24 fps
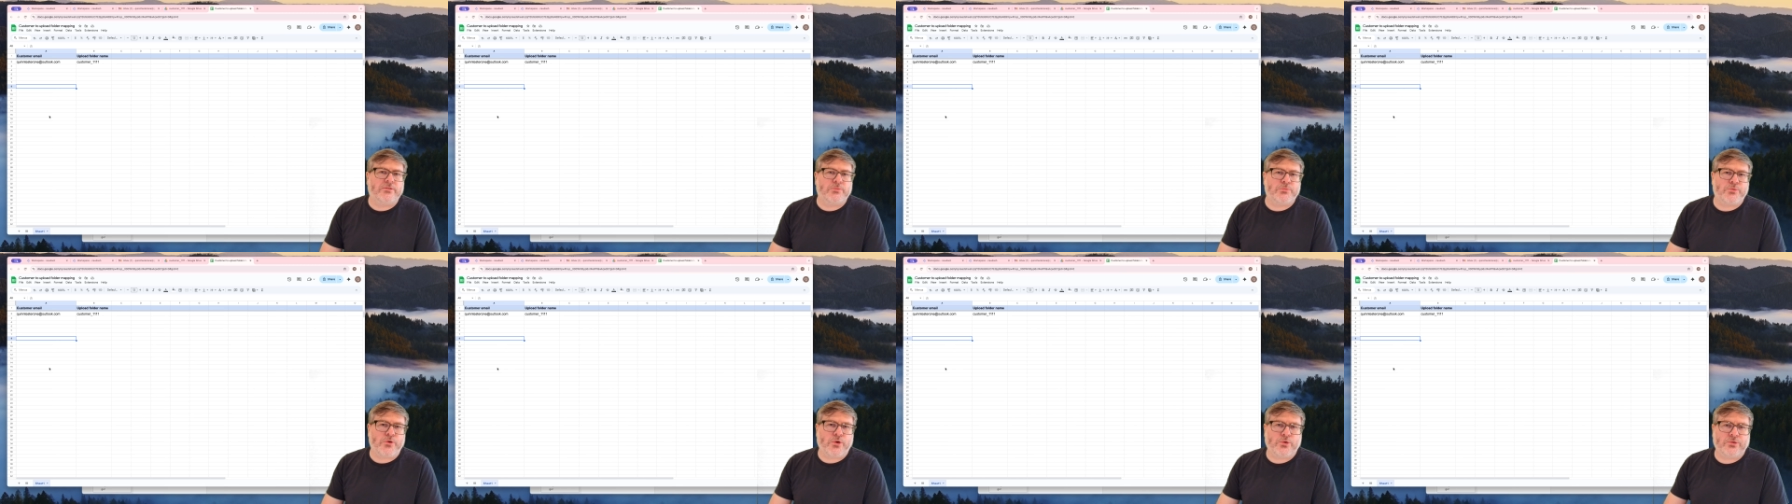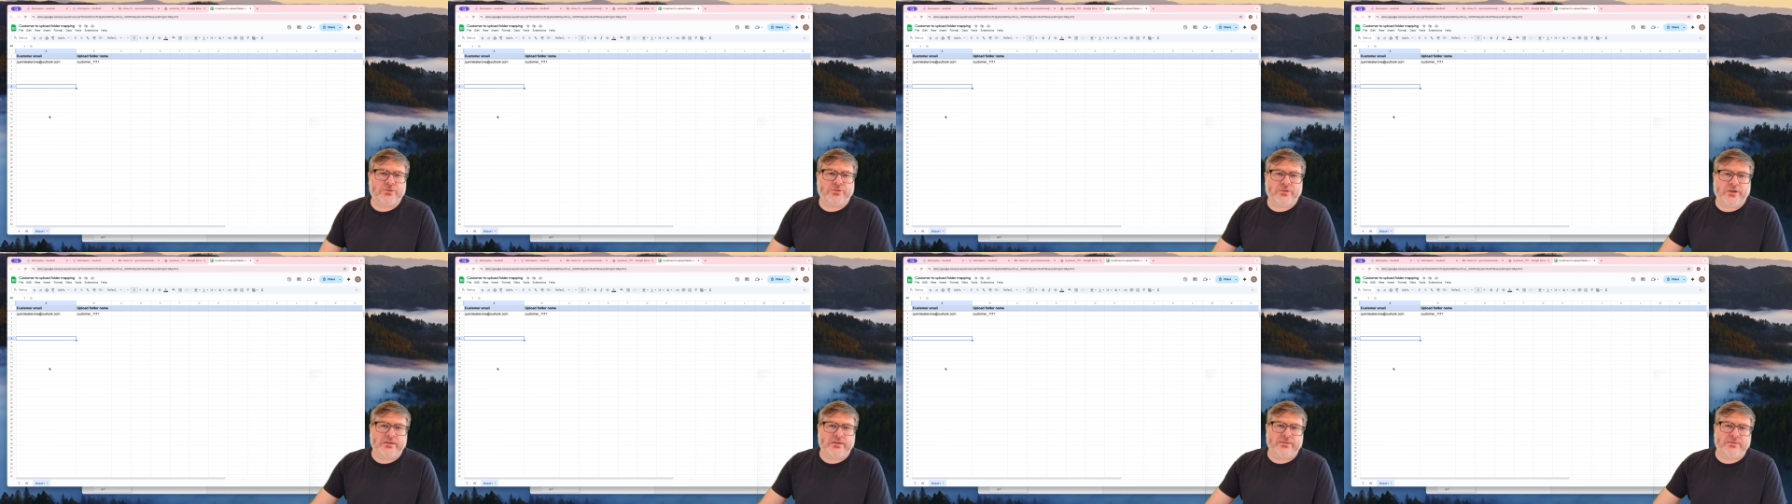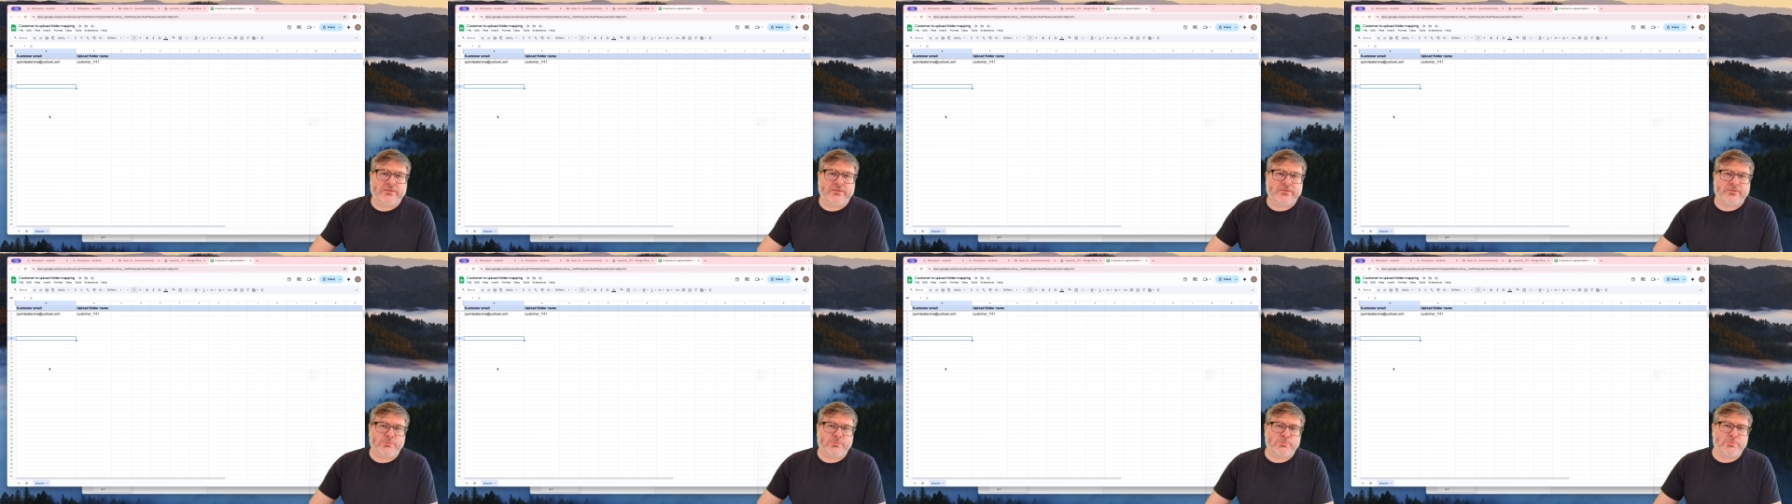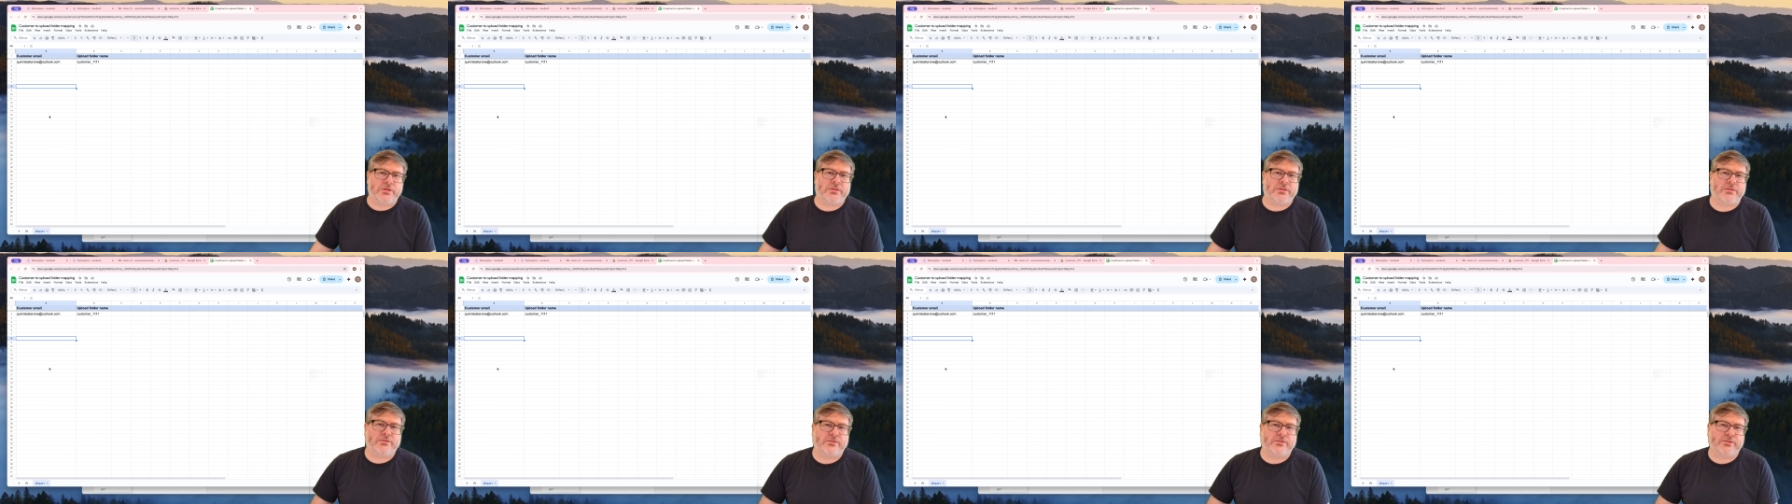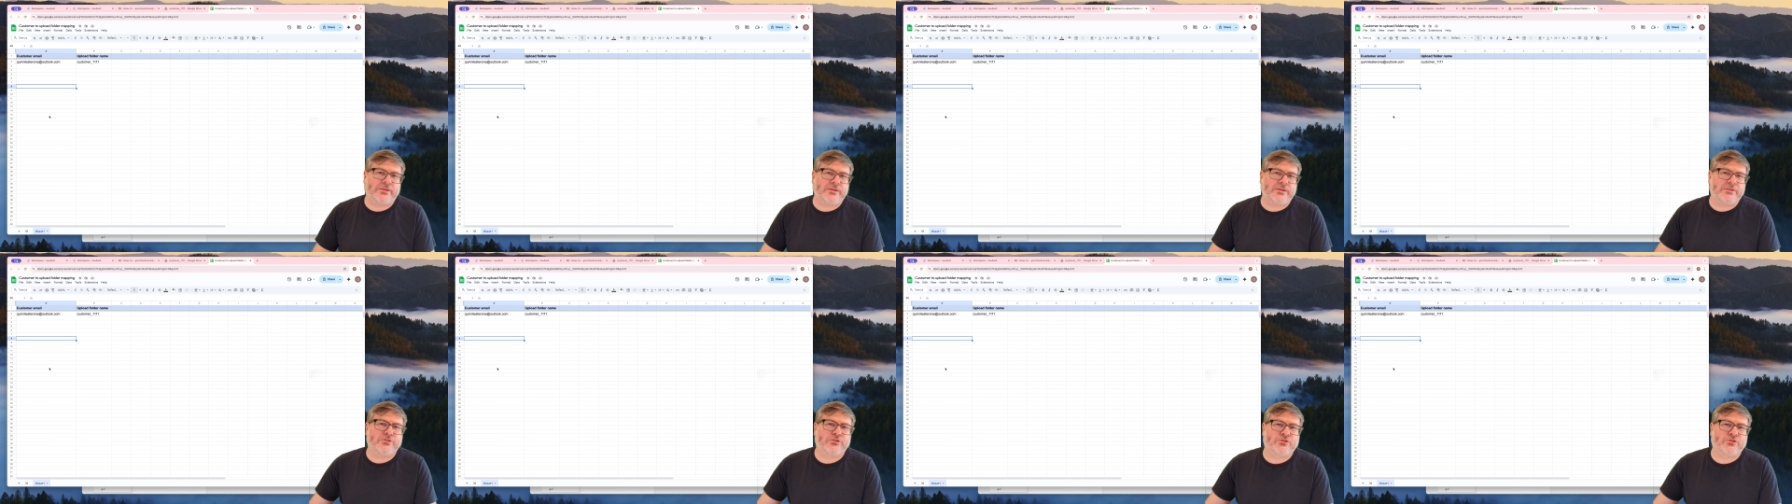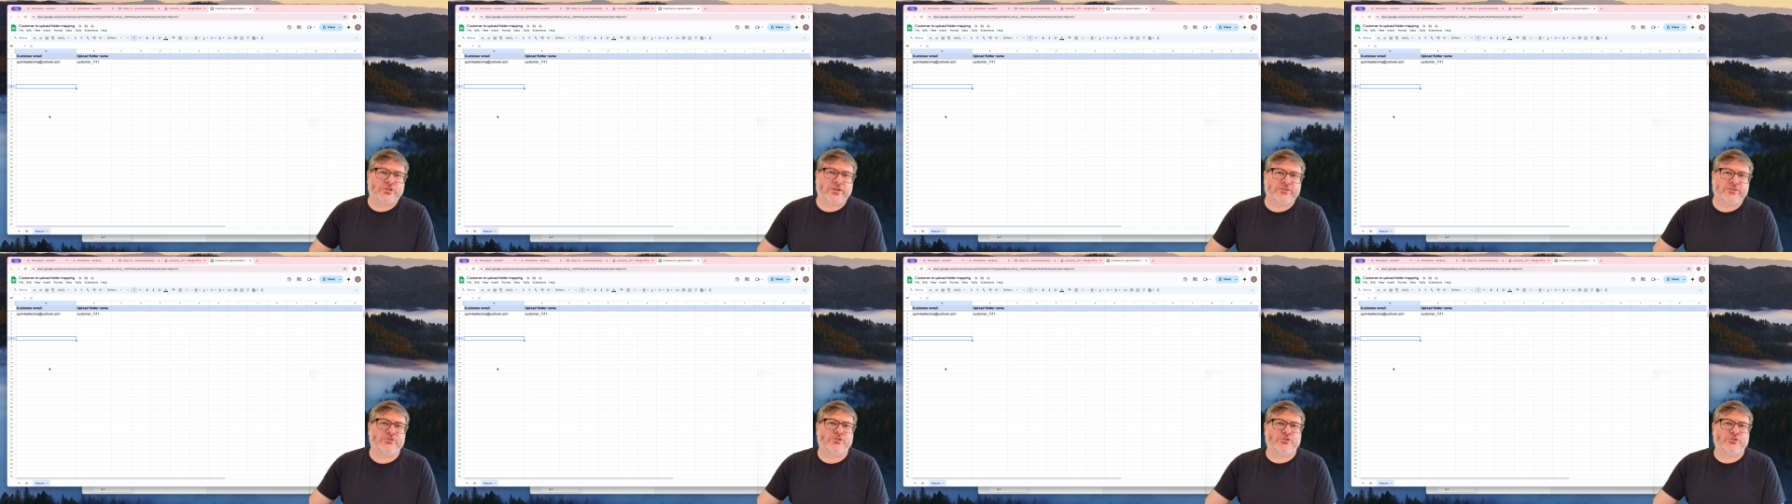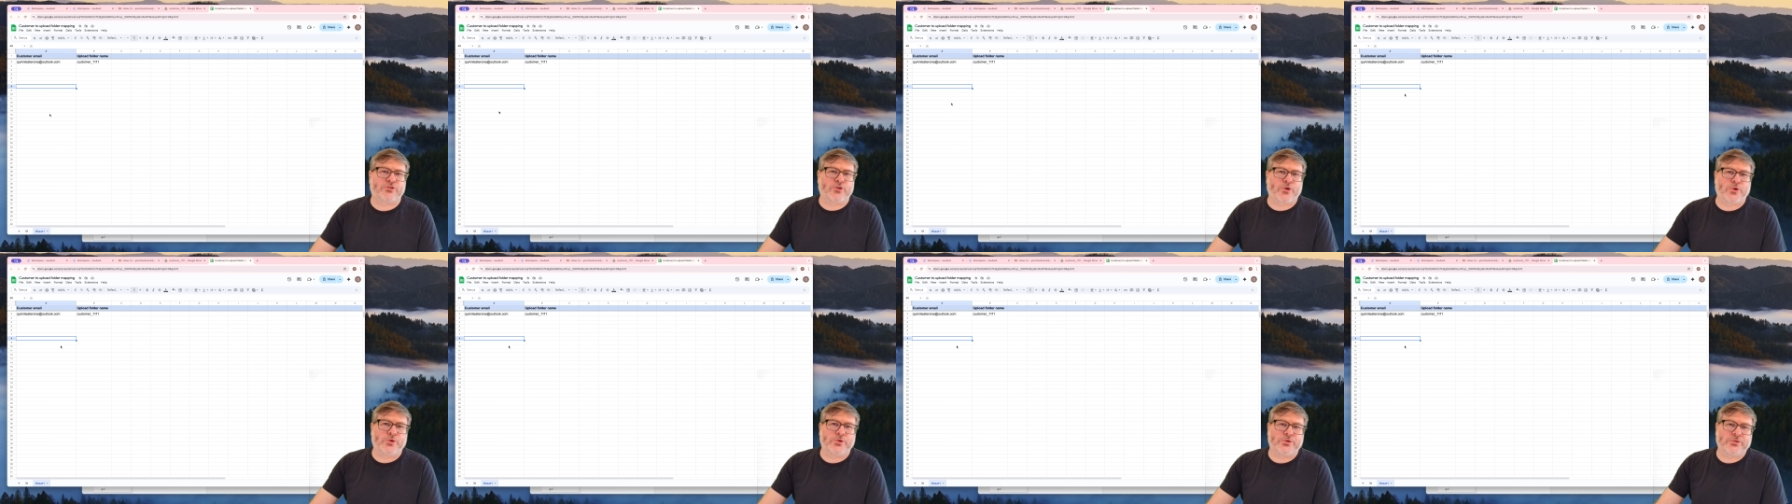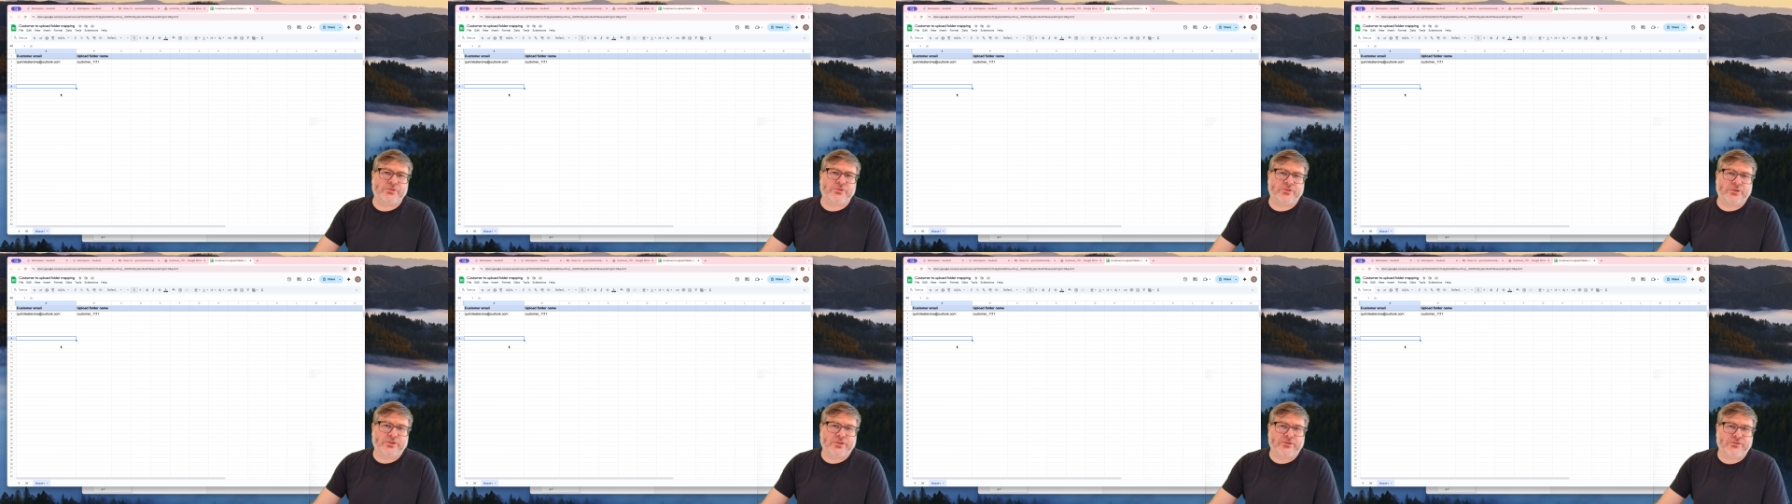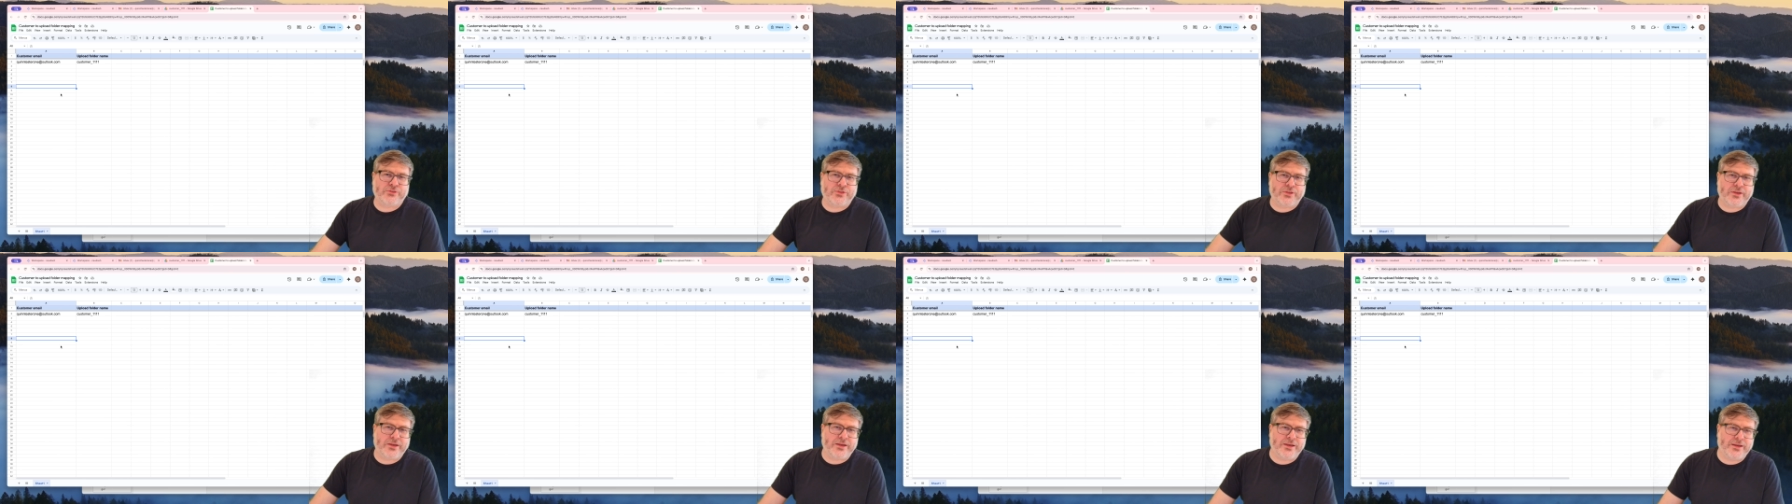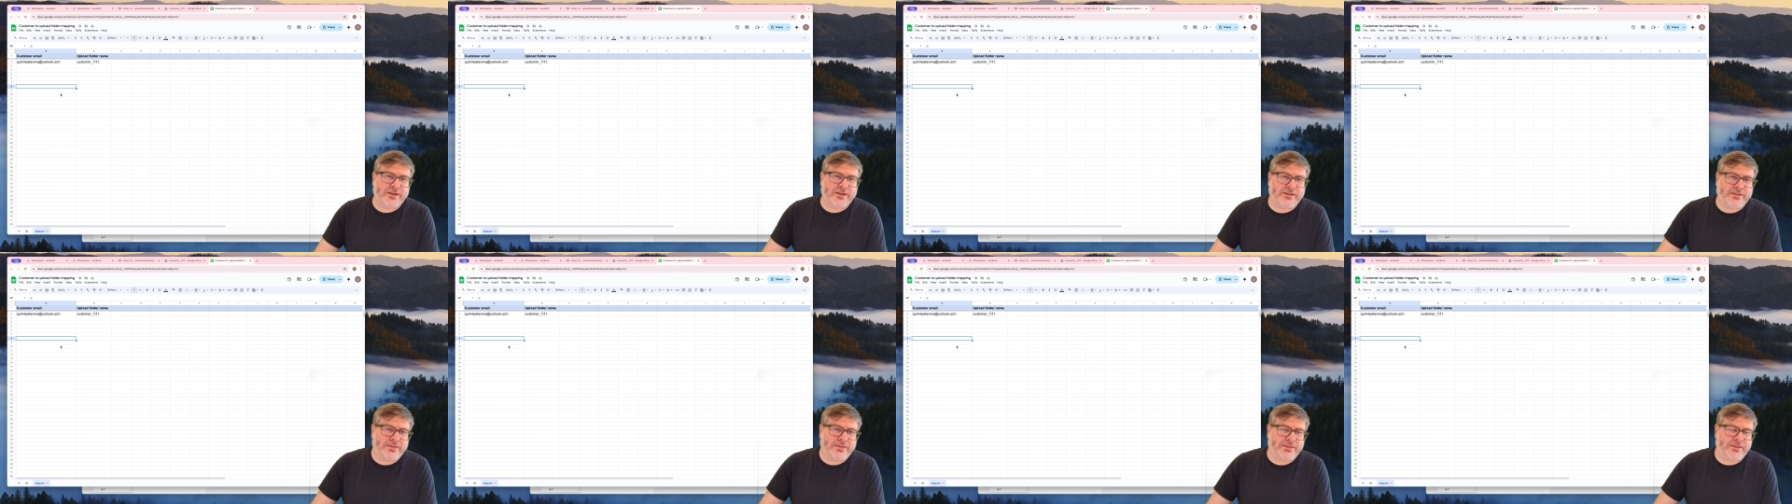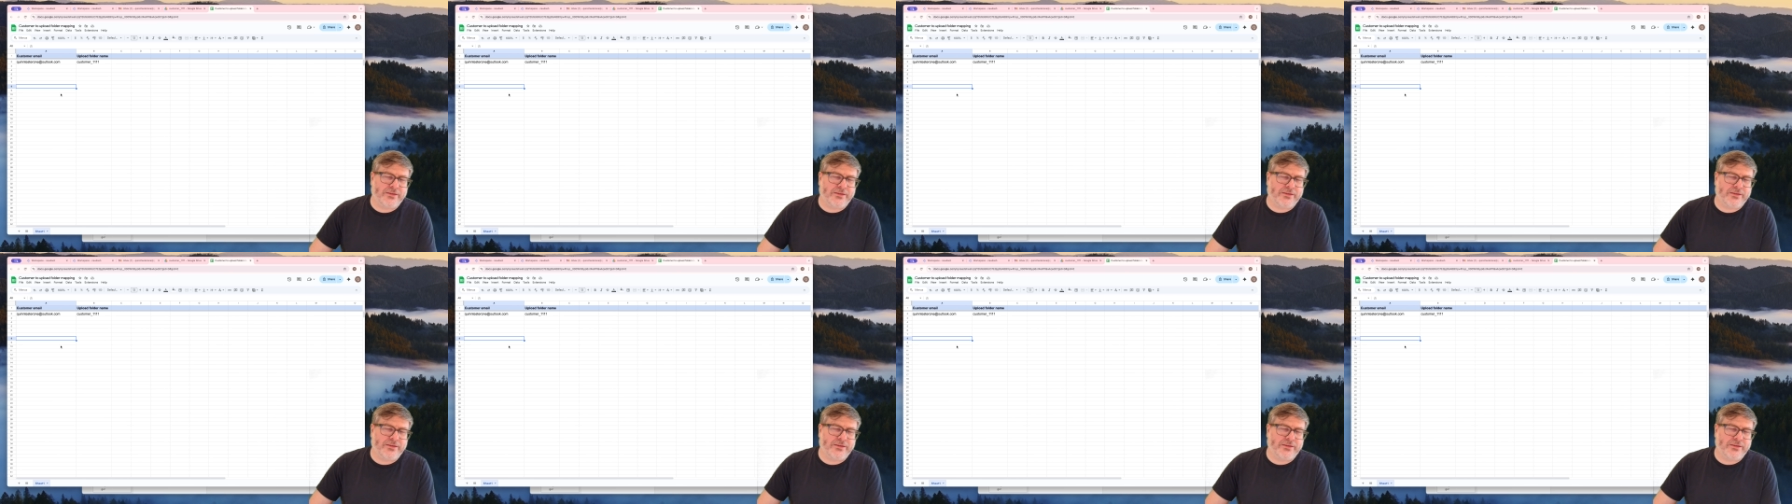processes, but this is just to show sort of the